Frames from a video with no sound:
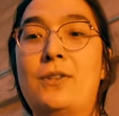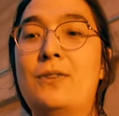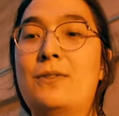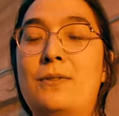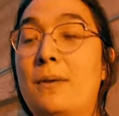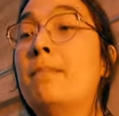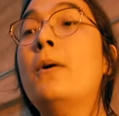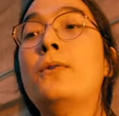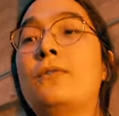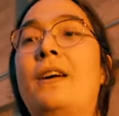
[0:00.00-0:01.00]
which is the
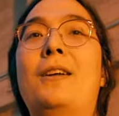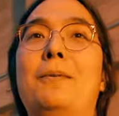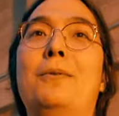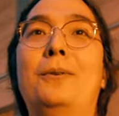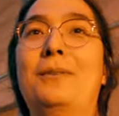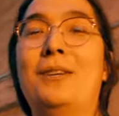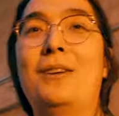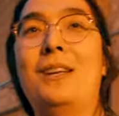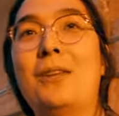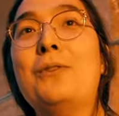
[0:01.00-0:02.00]
most valuable
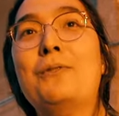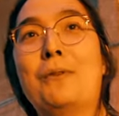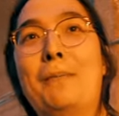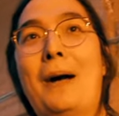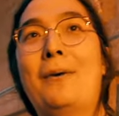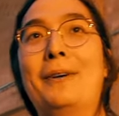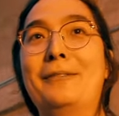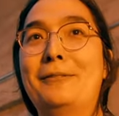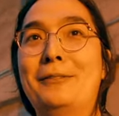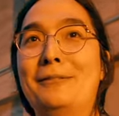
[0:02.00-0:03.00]
and useful power
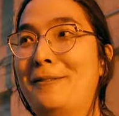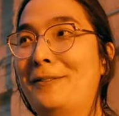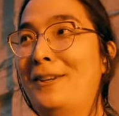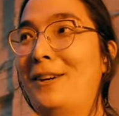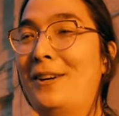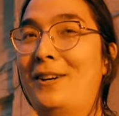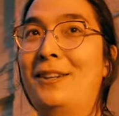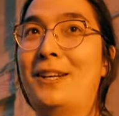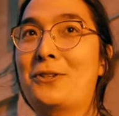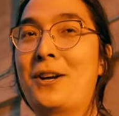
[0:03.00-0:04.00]
for our
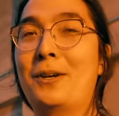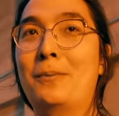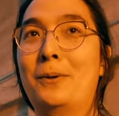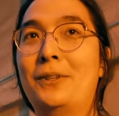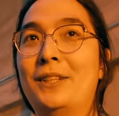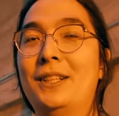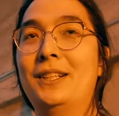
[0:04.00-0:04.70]
electronic world.